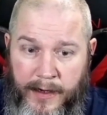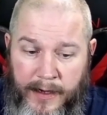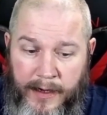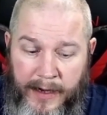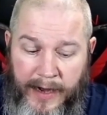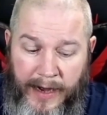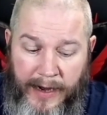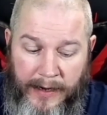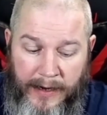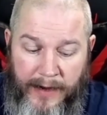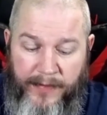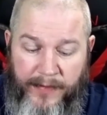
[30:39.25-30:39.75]

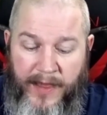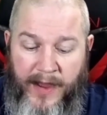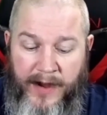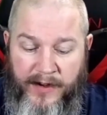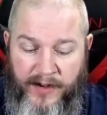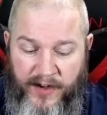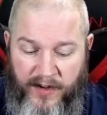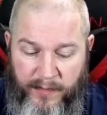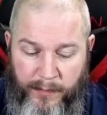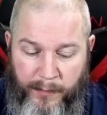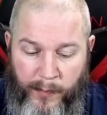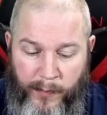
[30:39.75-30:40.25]
and let that
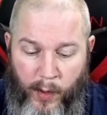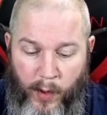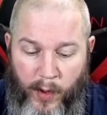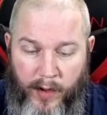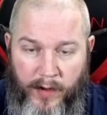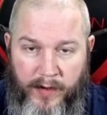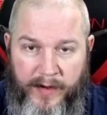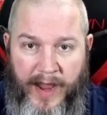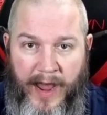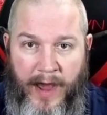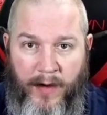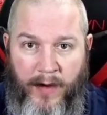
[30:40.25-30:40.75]
just
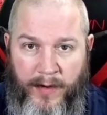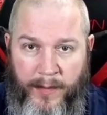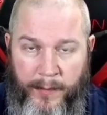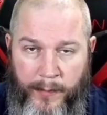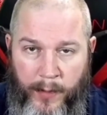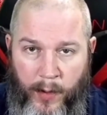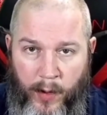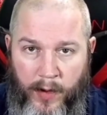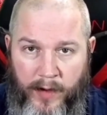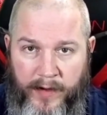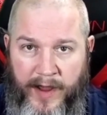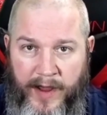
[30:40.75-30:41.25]
boil down and
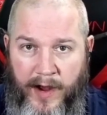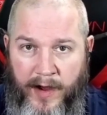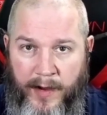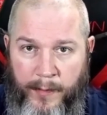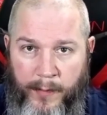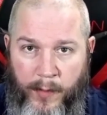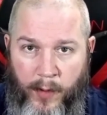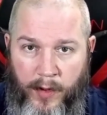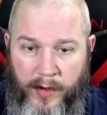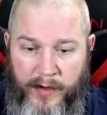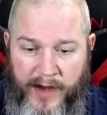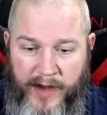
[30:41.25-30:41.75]
boil down and
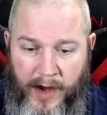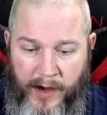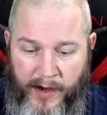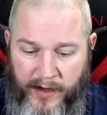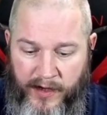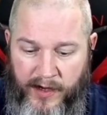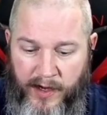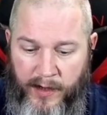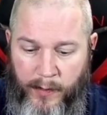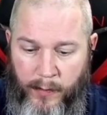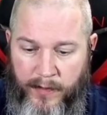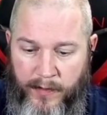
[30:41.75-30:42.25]
boil down
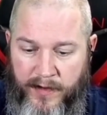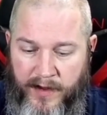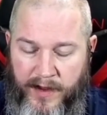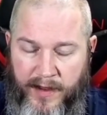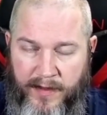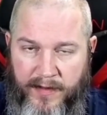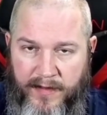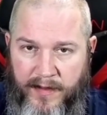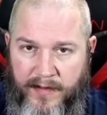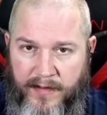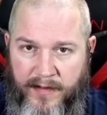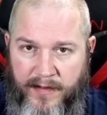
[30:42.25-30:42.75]
until it was a
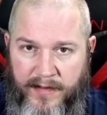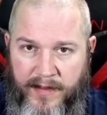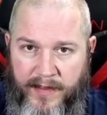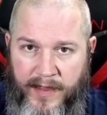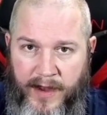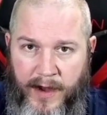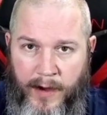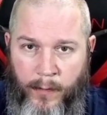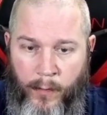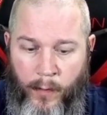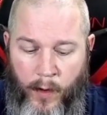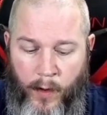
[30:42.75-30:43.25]
consistency that
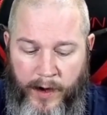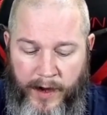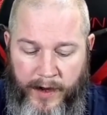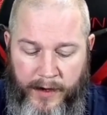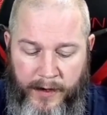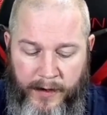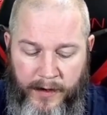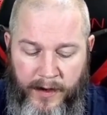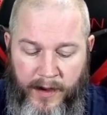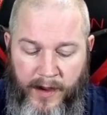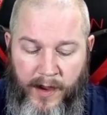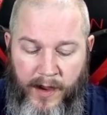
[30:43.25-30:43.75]
I wanted.
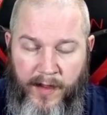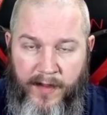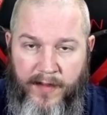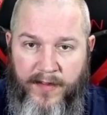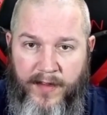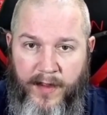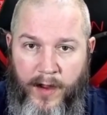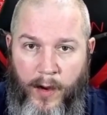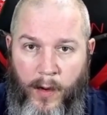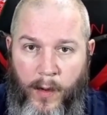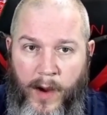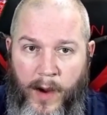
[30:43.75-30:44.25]

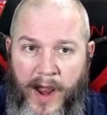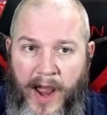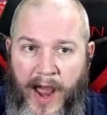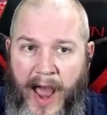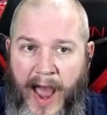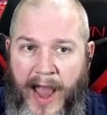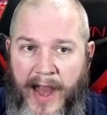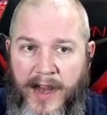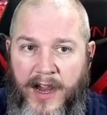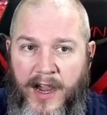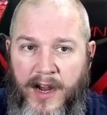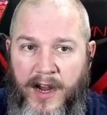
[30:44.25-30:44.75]
So
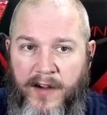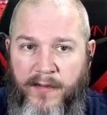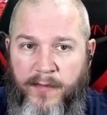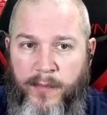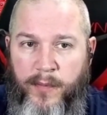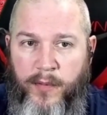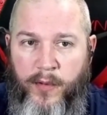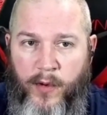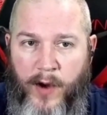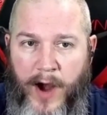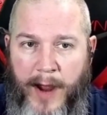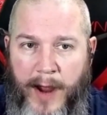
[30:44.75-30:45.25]
I could have
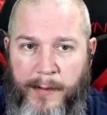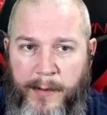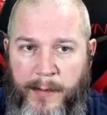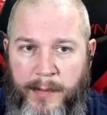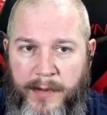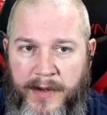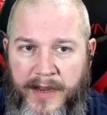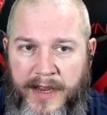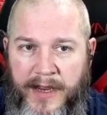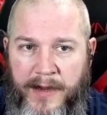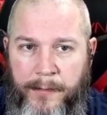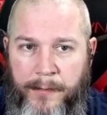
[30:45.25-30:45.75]

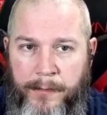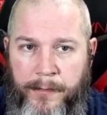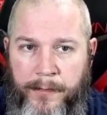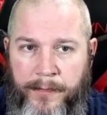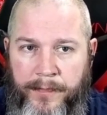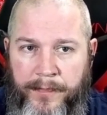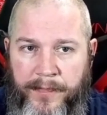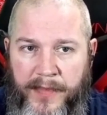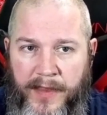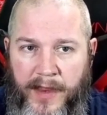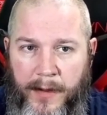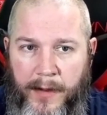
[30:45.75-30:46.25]
probably
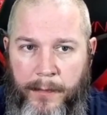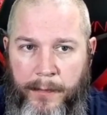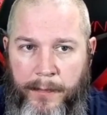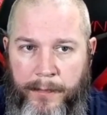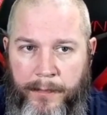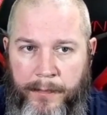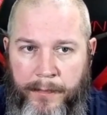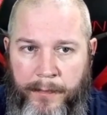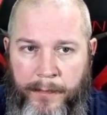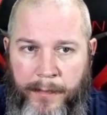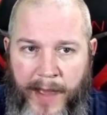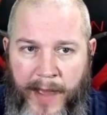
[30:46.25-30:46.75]

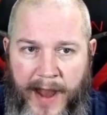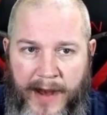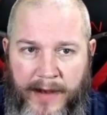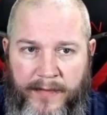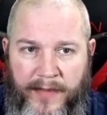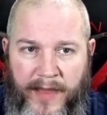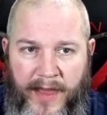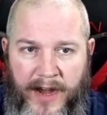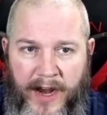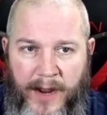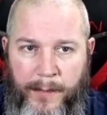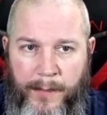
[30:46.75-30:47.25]
backed
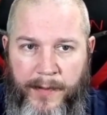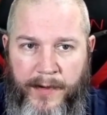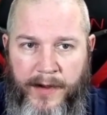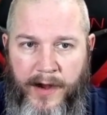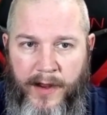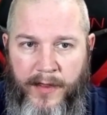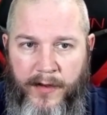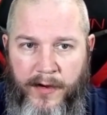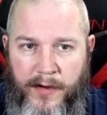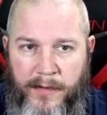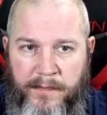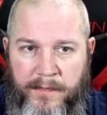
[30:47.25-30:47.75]
that up
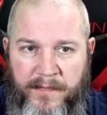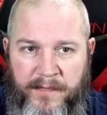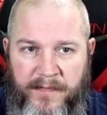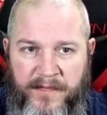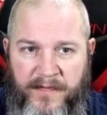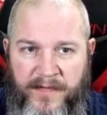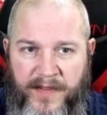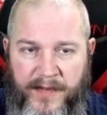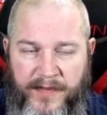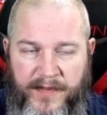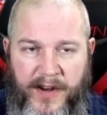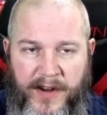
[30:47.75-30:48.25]
another
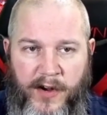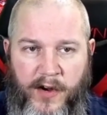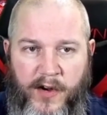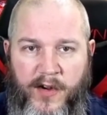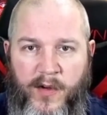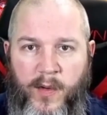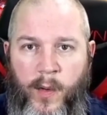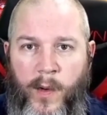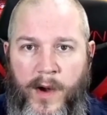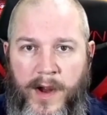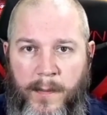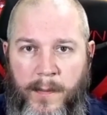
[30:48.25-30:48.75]
15 or
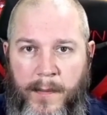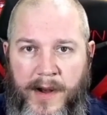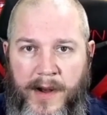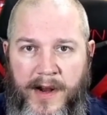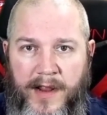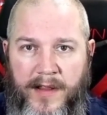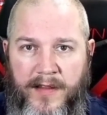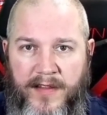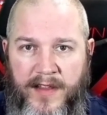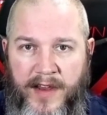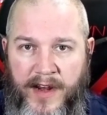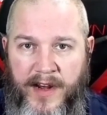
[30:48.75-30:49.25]
20
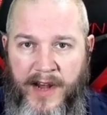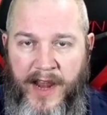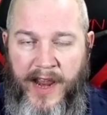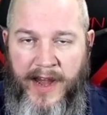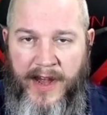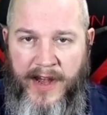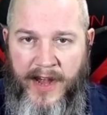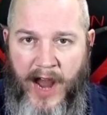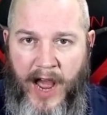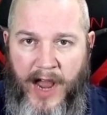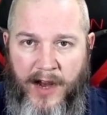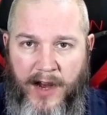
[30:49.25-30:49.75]
minutes and
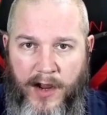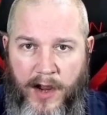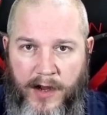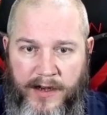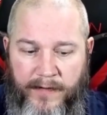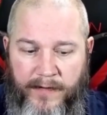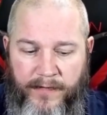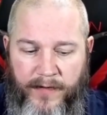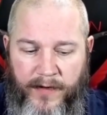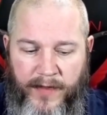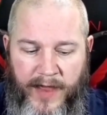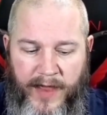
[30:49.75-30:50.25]
not cooked
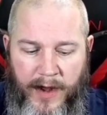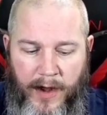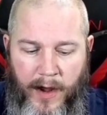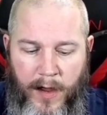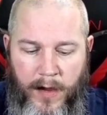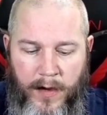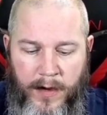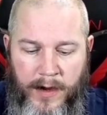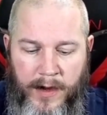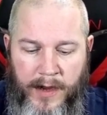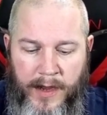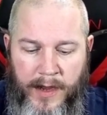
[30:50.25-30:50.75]
it for that
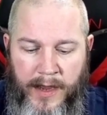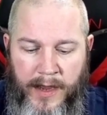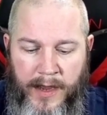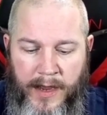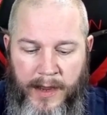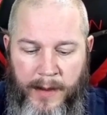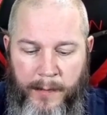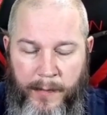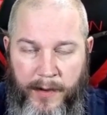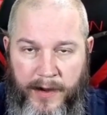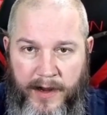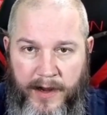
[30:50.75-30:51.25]
long,
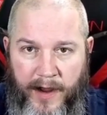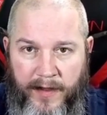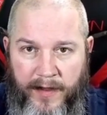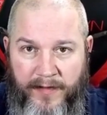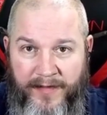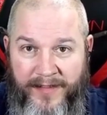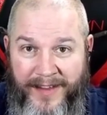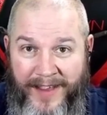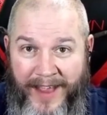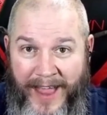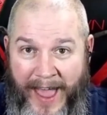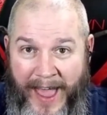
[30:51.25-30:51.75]

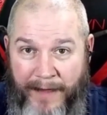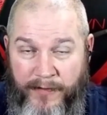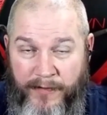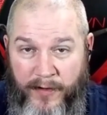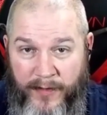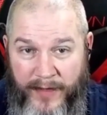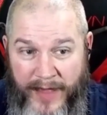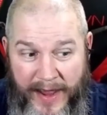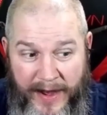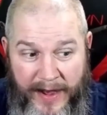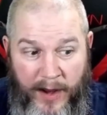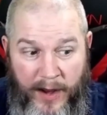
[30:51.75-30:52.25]
because after
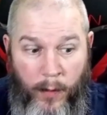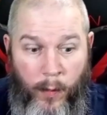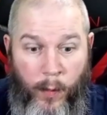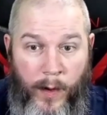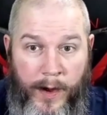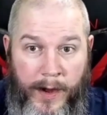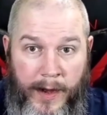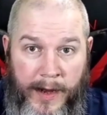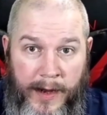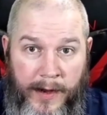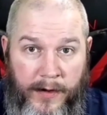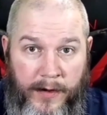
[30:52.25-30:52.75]
that it
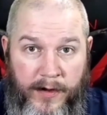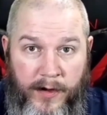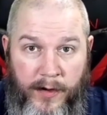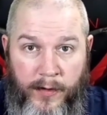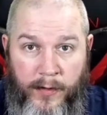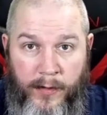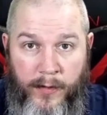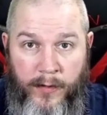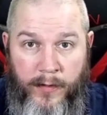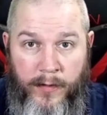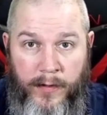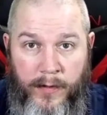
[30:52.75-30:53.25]
went
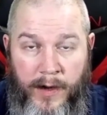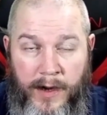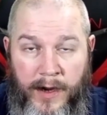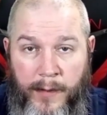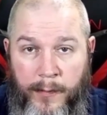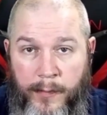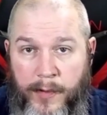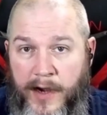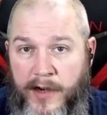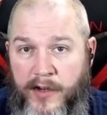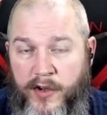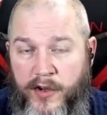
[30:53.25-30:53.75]
into a
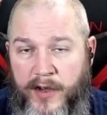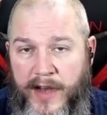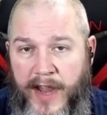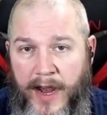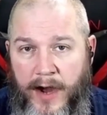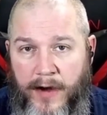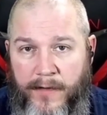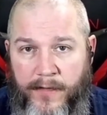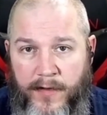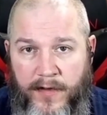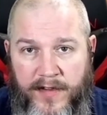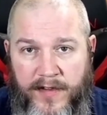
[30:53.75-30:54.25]
pressure
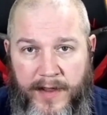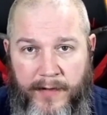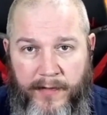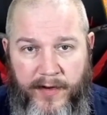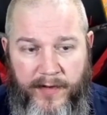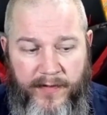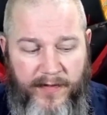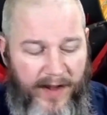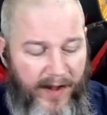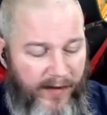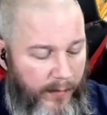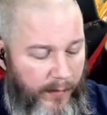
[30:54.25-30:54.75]
canner for
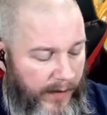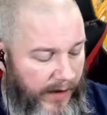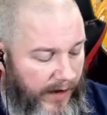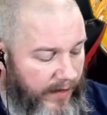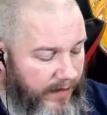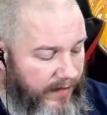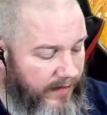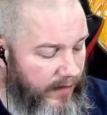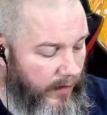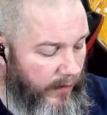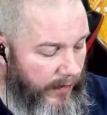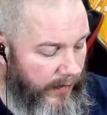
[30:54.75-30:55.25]
75
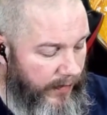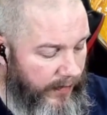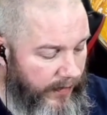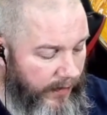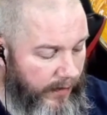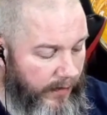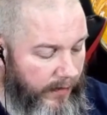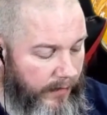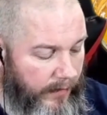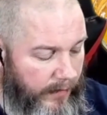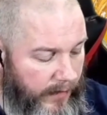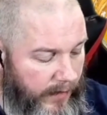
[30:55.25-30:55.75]
minutes so
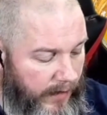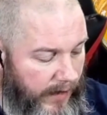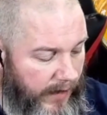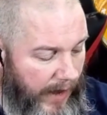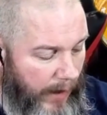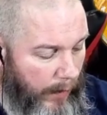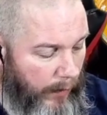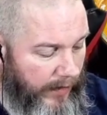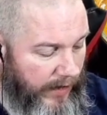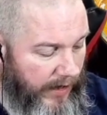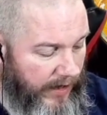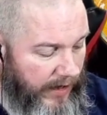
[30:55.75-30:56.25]
that I
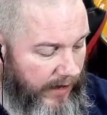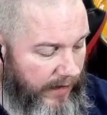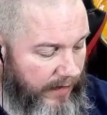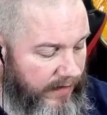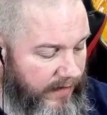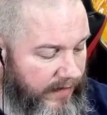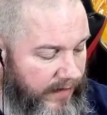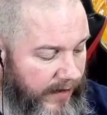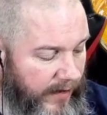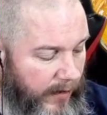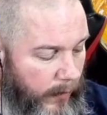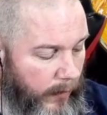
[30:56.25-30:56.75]
would get a good
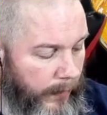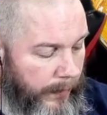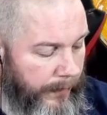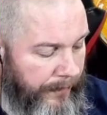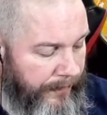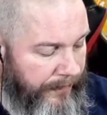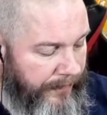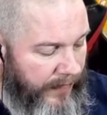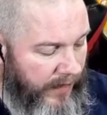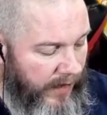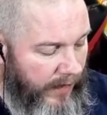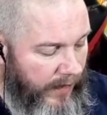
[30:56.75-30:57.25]
seal.
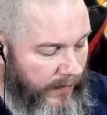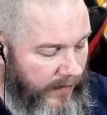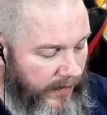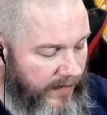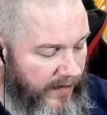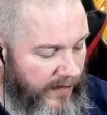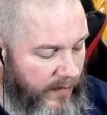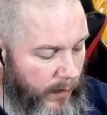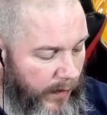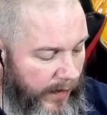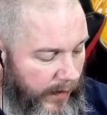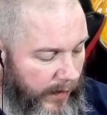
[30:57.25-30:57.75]
This
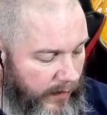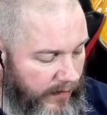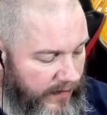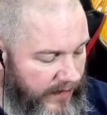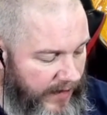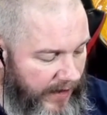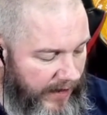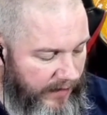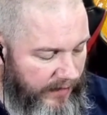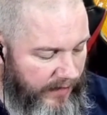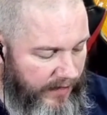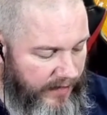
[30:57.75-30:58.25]
is one of those
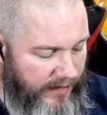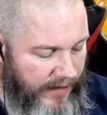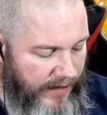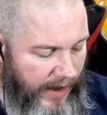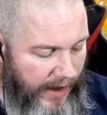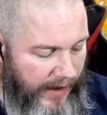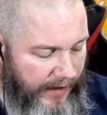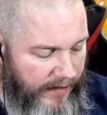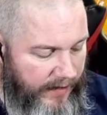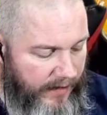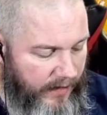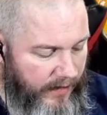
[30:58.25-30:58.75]
things it's
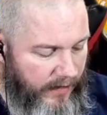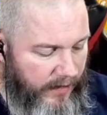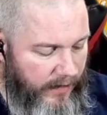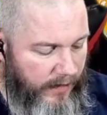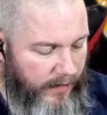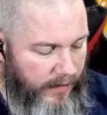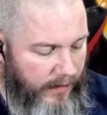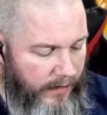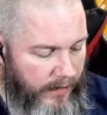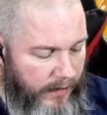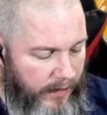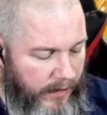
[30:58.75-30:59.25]
not
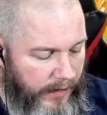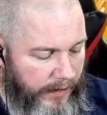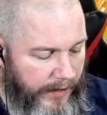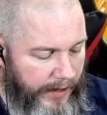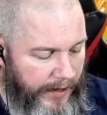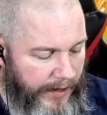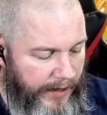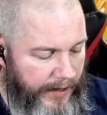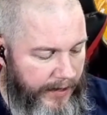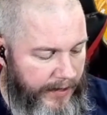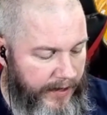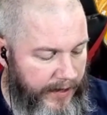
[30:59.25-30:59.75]

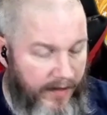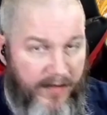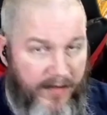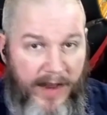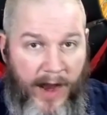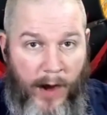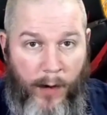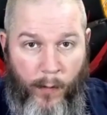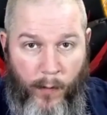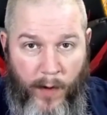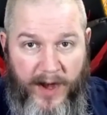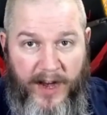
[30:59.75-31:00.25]

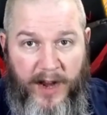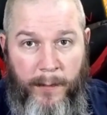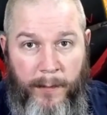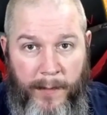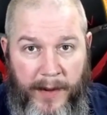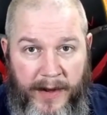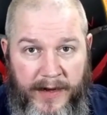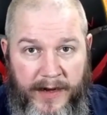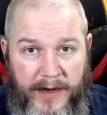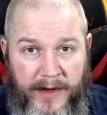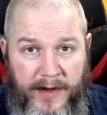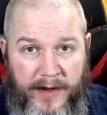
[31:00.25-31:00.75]

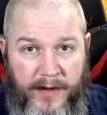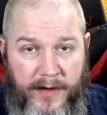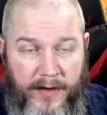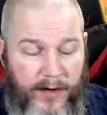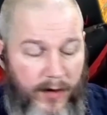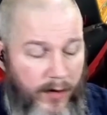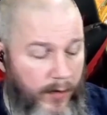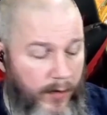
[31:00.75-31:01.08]
recommended to